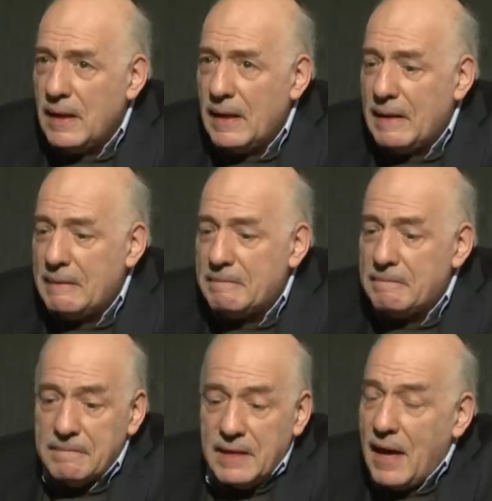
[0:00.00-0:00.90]

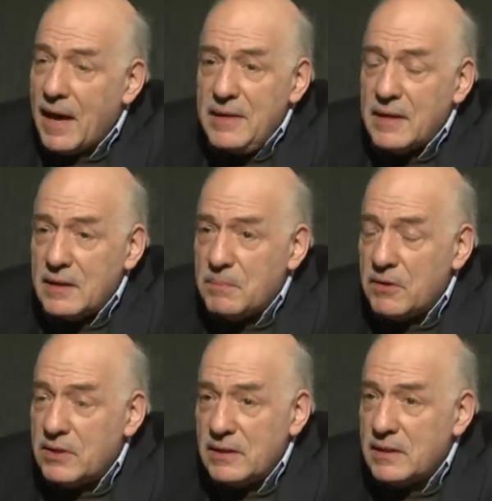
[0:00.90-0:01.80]
I think this
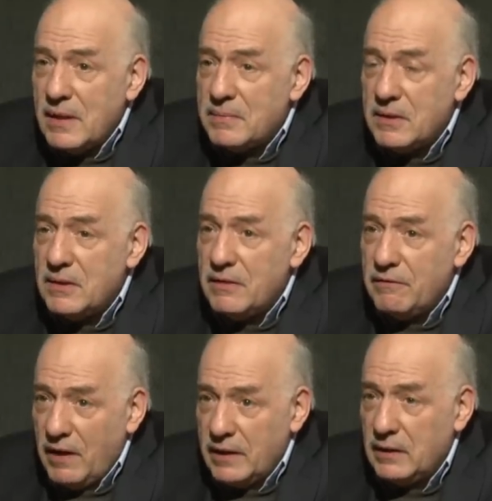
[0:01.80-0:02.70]
project is absolutely
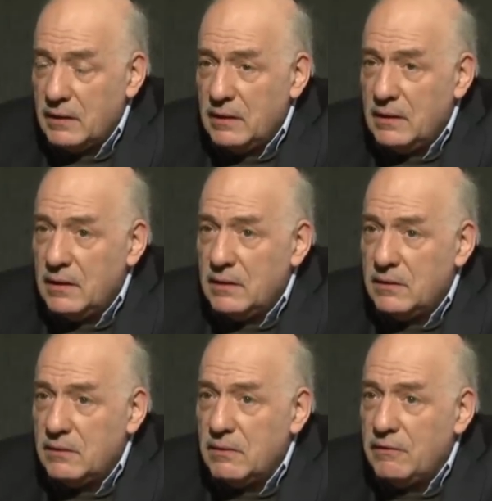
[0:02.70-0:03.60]
vital
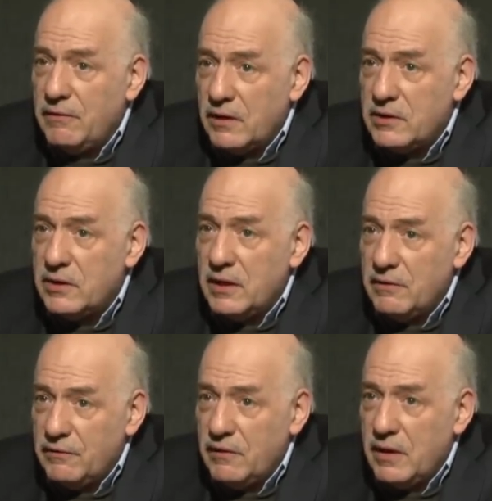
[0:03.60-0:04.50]
to a functioning,
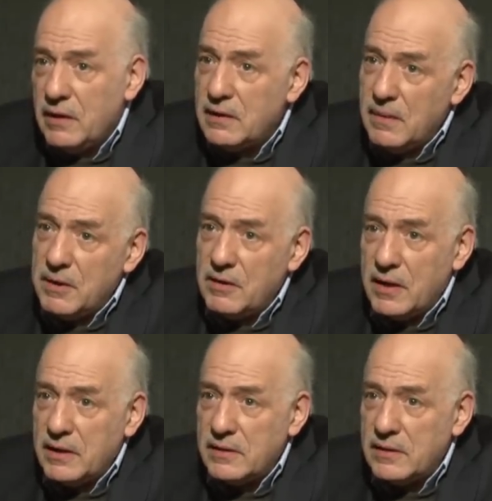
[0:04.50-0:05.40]
free and
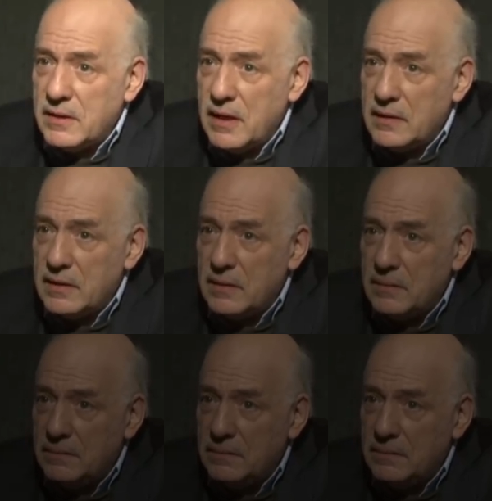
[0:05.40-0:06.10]
democratic society.